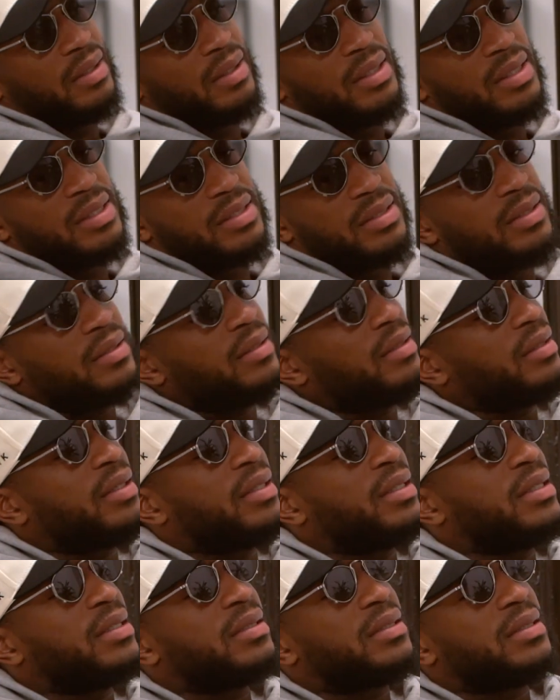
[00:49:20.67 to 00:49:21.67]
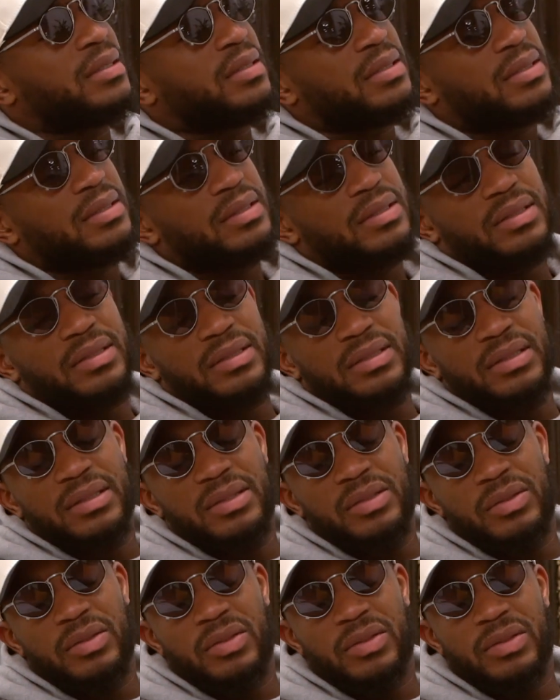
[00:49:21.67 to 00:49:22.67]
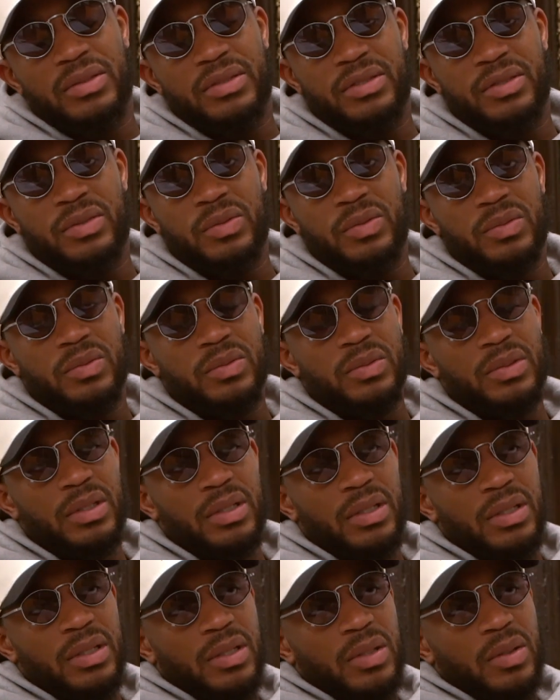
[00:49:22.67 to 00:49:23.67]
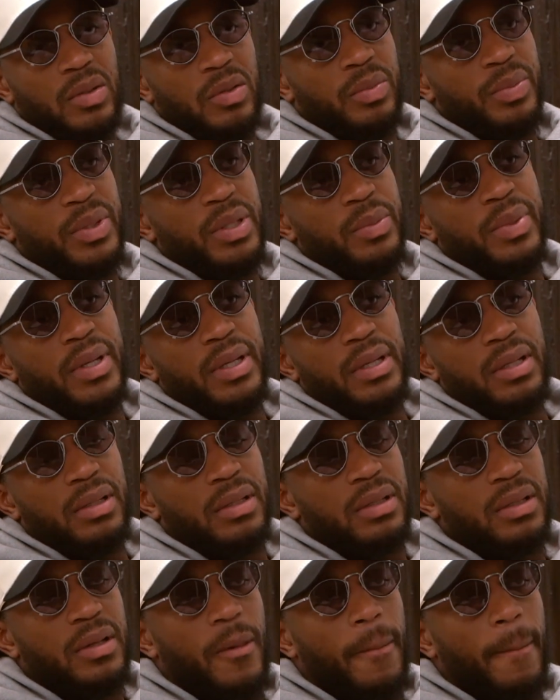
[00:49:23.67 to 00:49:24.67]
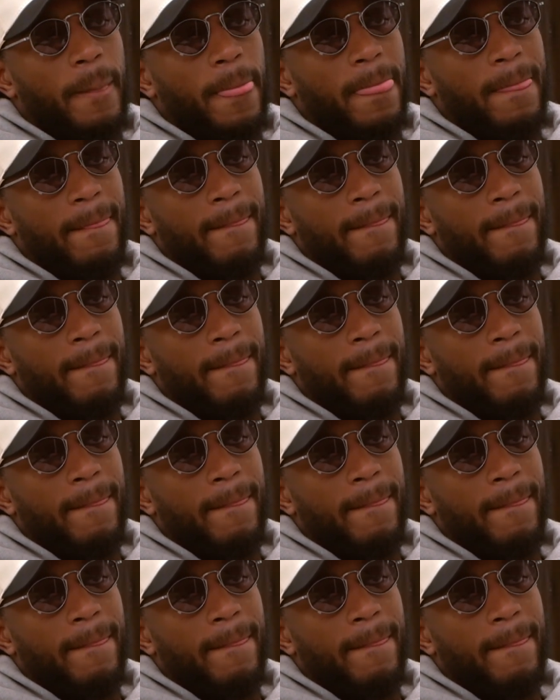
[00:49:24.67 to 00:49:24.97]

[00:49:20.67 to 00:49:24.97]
a listener is, you know, a suit. Will be better,